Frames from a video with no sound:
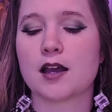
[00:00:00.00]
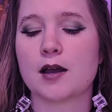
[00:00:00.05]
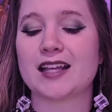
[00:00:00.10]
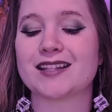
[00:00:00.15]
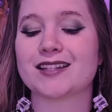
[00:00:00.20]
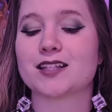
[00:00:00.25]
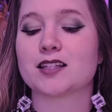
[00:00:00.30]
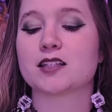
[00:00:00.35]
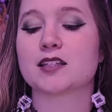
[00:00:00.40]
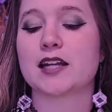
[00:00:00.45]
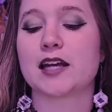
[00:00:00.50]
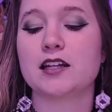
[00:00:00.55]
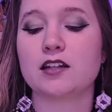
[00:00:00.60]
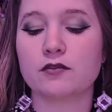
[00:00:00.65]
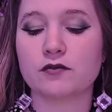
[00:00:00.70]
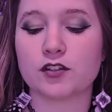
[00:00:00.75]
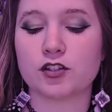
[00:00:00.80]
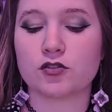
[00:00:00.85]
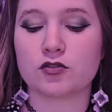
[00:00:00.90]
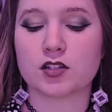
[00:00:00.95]
but instead
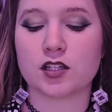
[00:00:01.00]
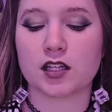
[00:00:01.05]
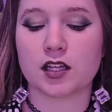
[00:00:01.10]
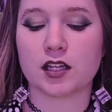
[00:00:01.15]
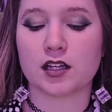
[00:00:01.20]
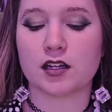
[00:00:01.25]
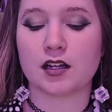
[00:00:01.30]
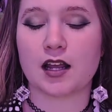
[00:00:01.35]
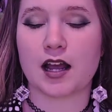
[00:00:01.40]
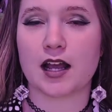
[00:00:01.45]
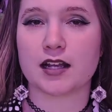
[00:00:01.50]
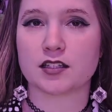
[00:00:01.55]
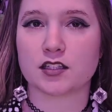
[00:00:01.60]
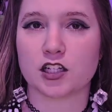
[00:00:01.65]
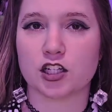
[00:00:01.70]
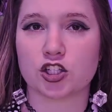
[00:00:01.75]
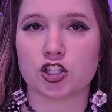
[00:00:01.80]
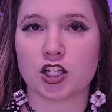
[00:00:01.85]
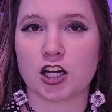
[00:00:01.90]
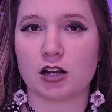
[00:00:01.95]
of using it as
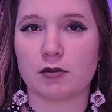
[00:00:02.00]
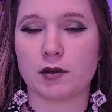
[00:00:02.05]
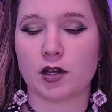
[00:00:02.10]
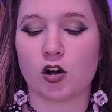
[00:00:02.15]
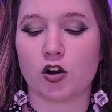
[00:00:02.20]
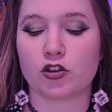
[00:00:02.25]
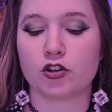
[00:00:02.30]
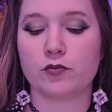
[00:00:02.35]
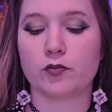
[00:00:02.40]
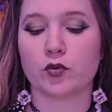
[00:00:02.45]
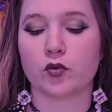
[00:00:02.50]
an enchantment on the